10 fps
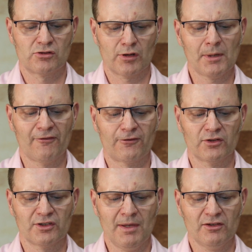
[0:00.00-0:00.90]
during my
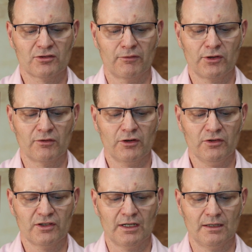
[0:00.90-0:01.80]
first semester of
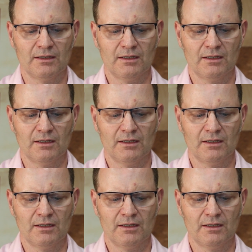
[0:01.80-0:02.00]
university.